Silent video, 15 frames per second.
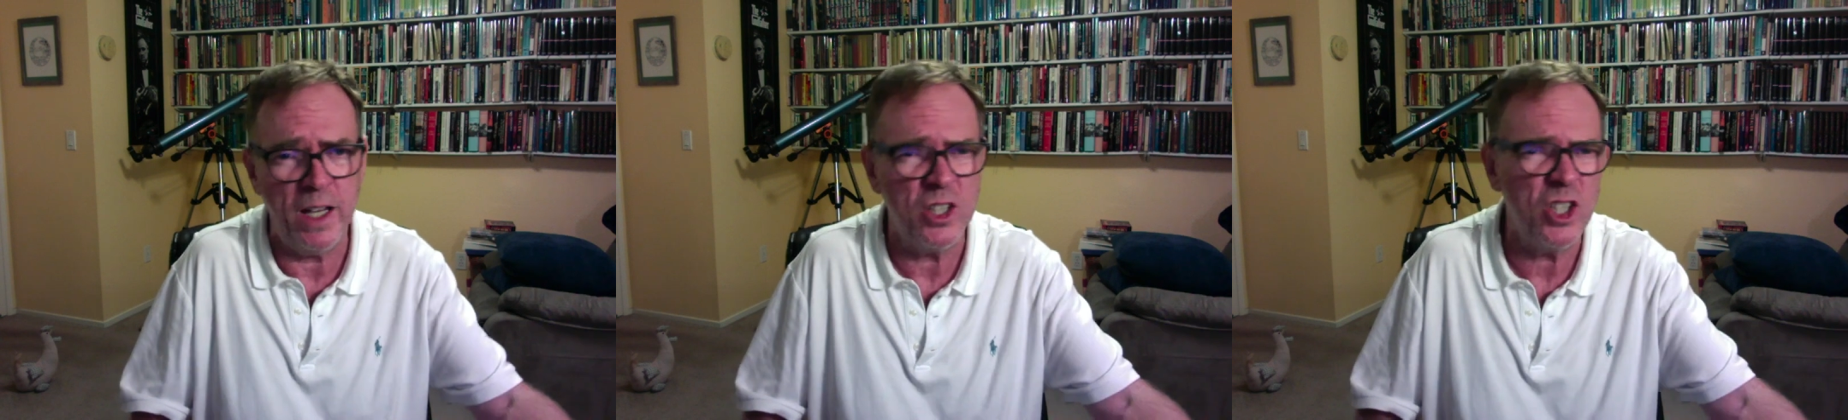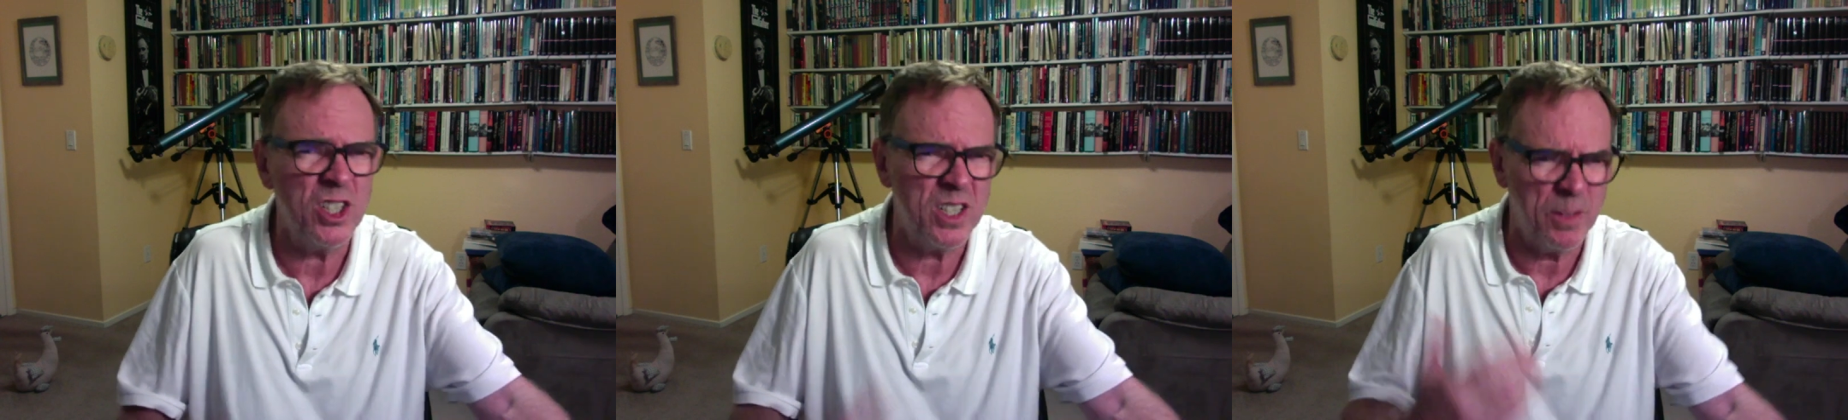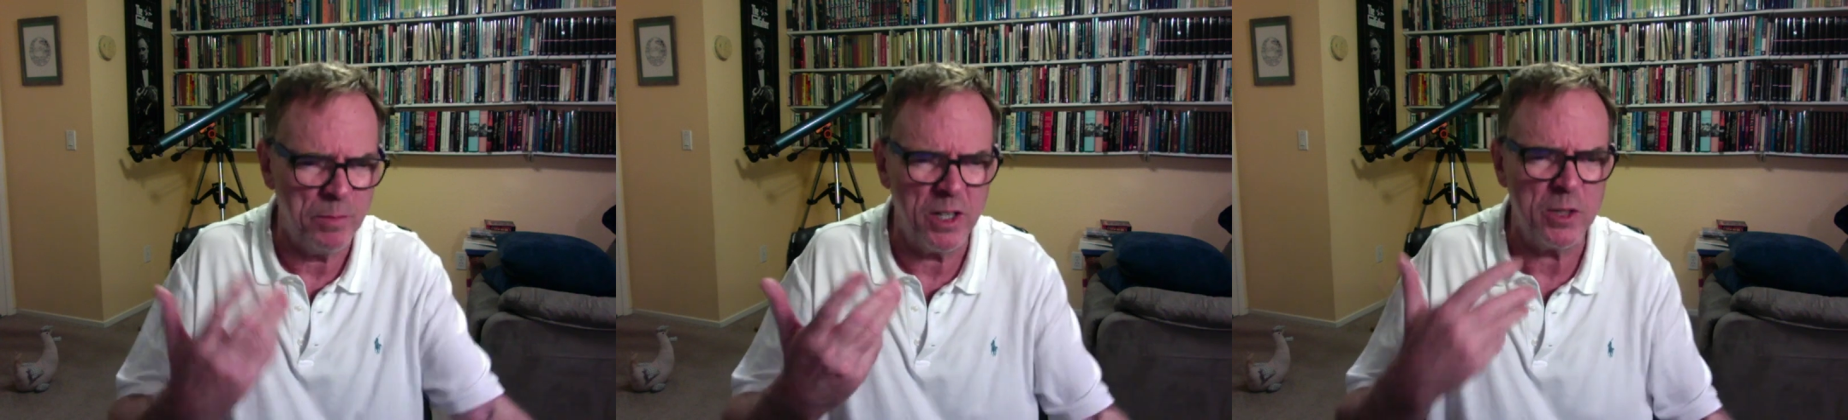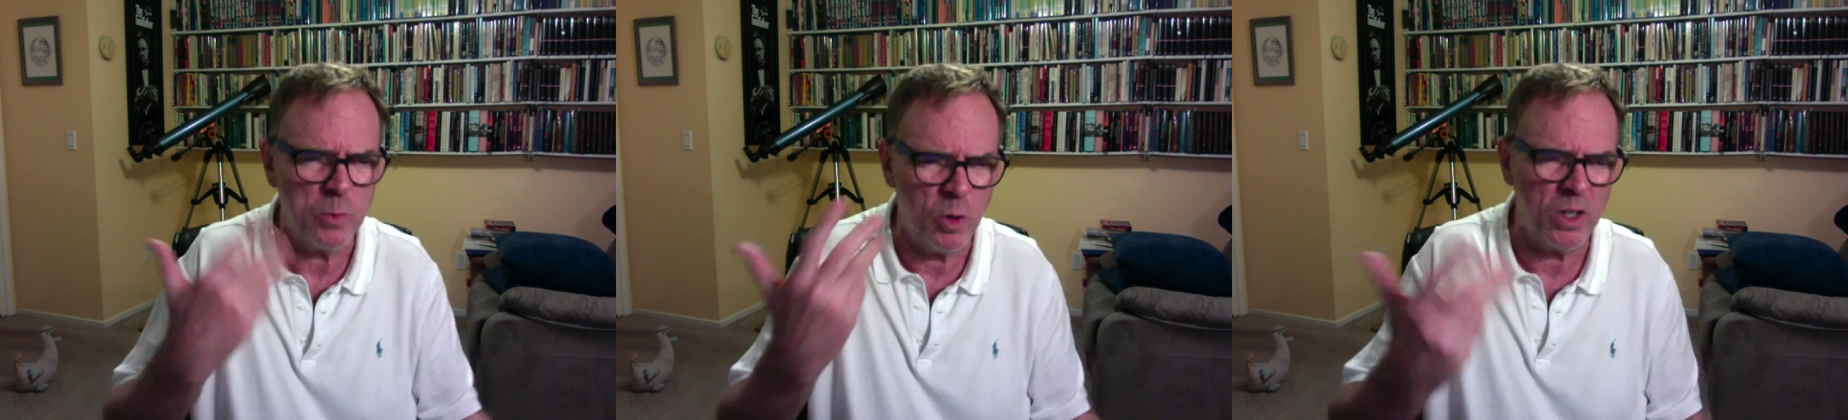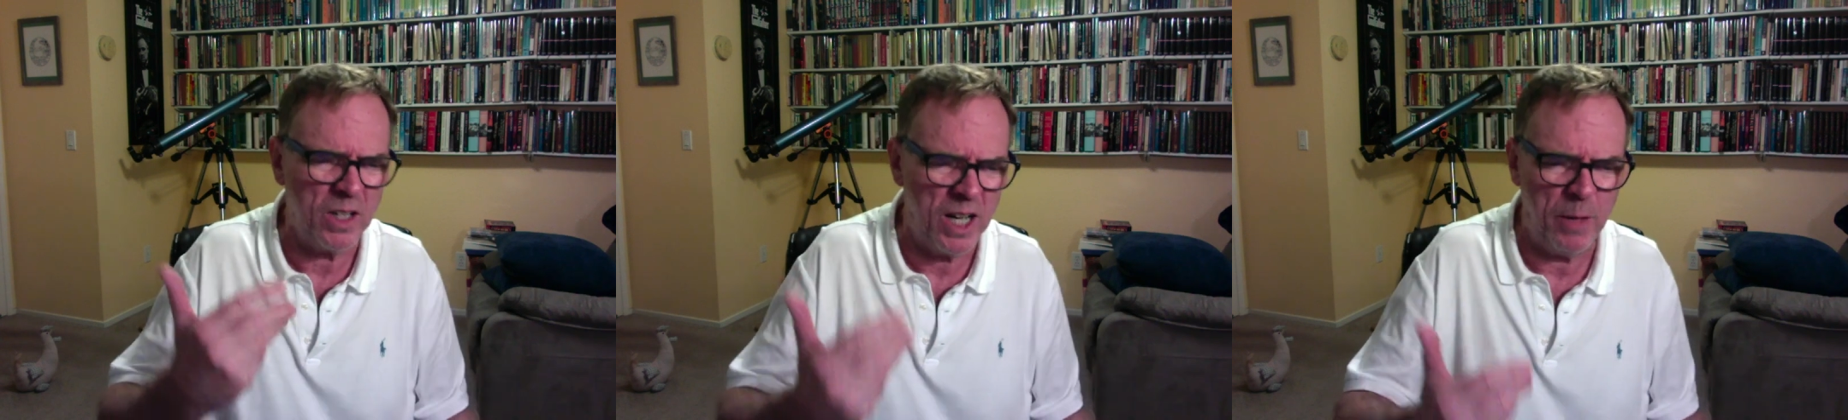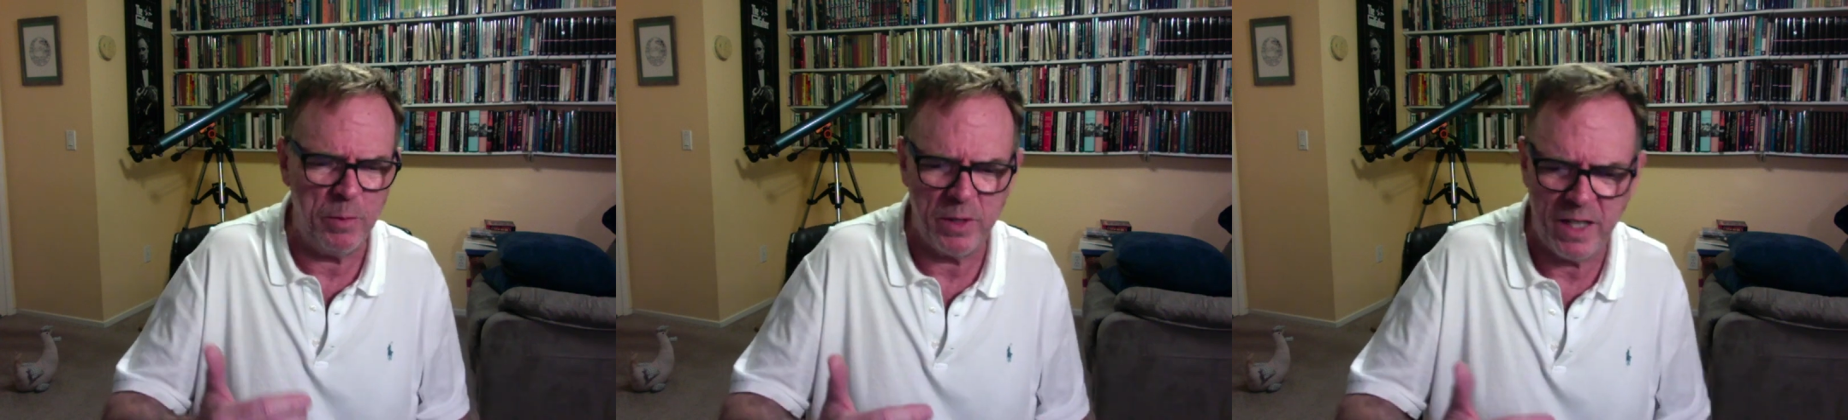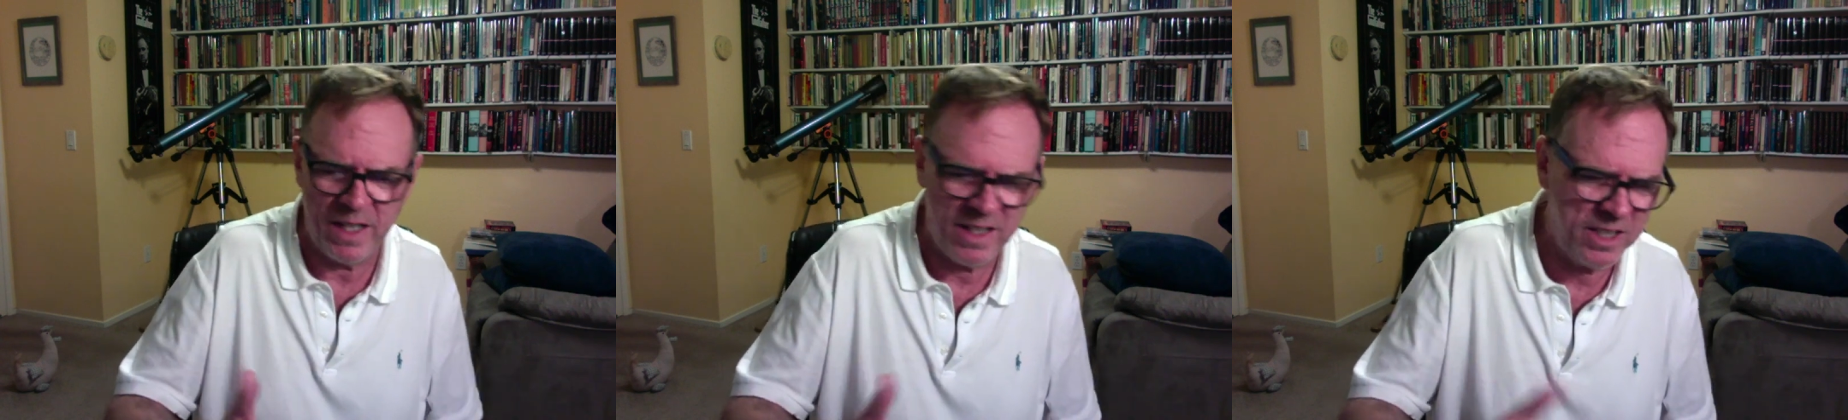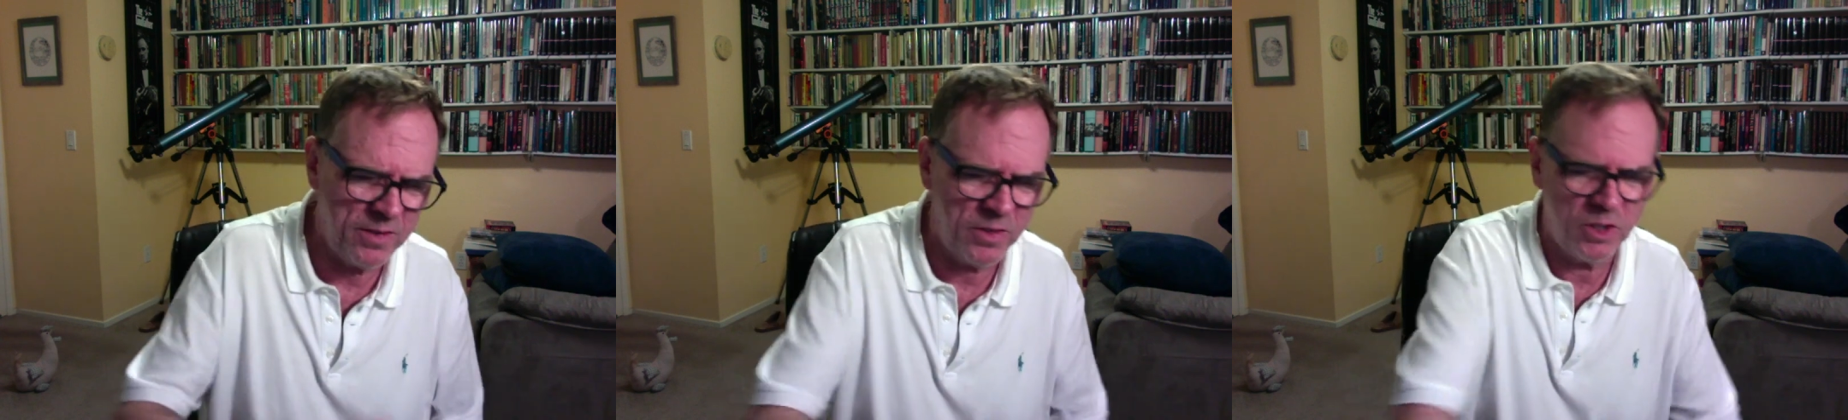It's just a much more
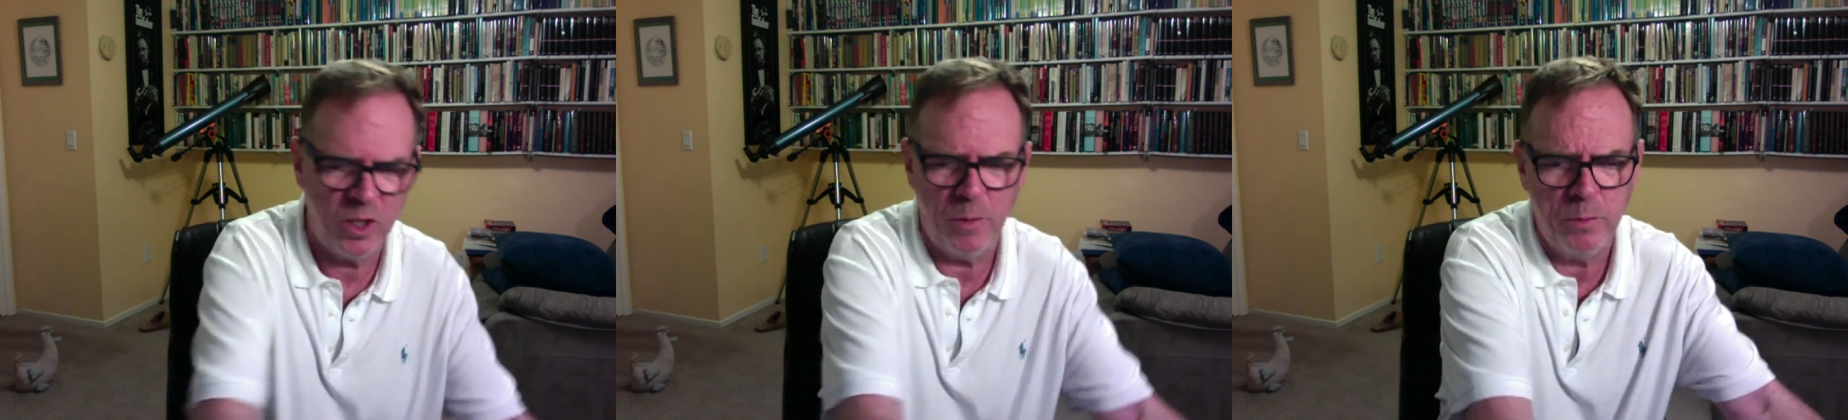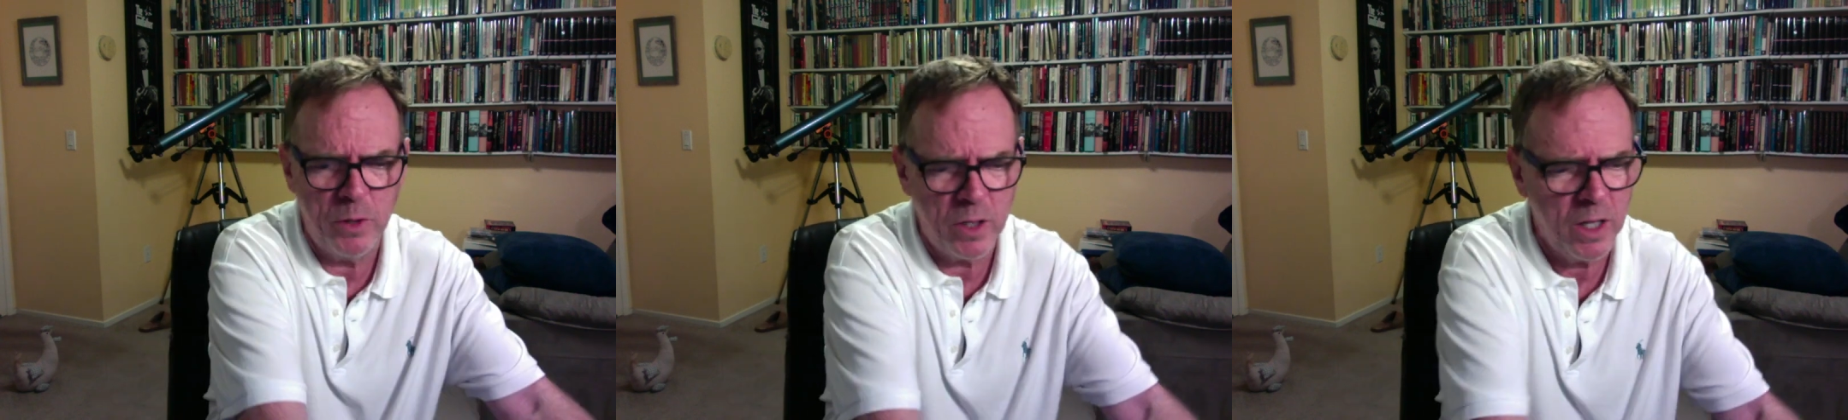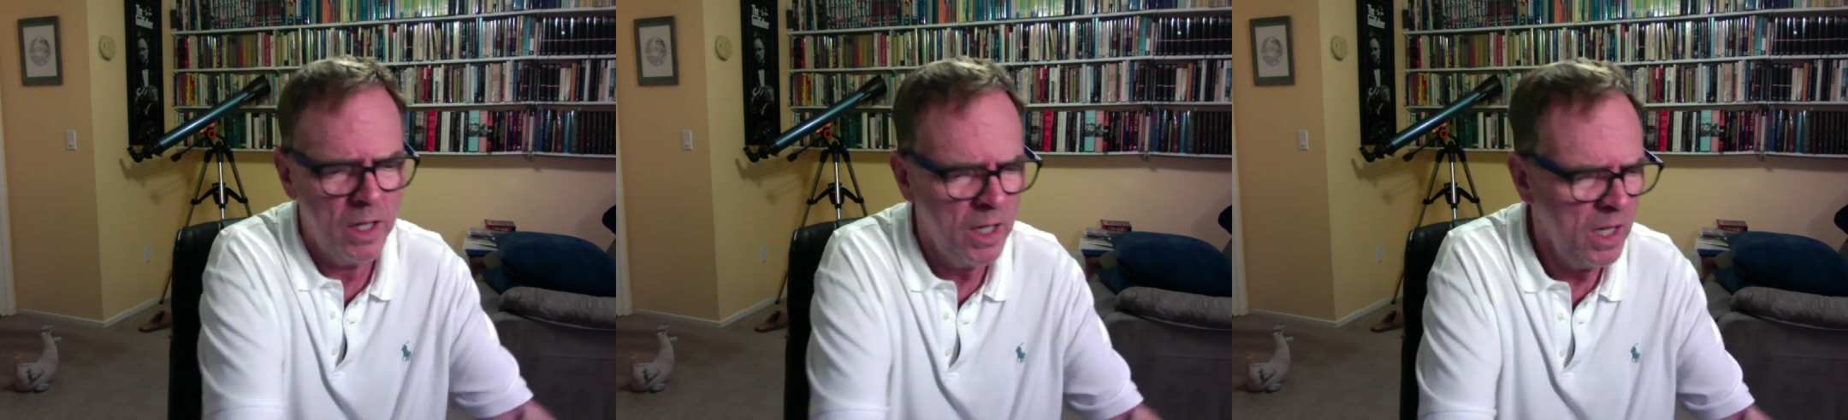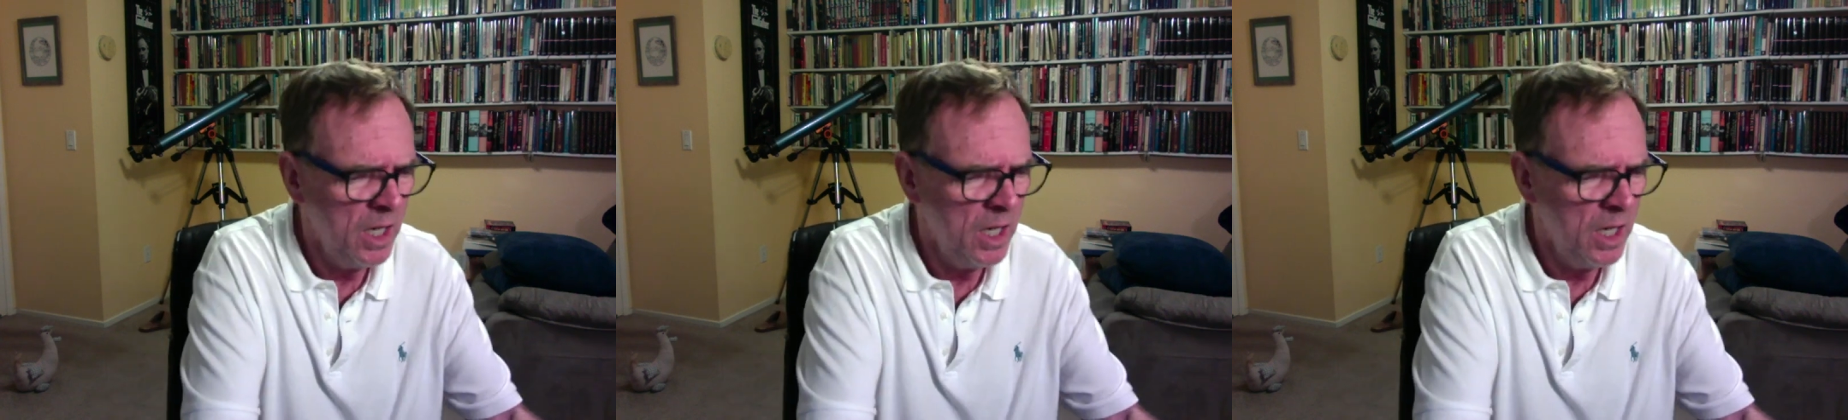complicated, difficult book.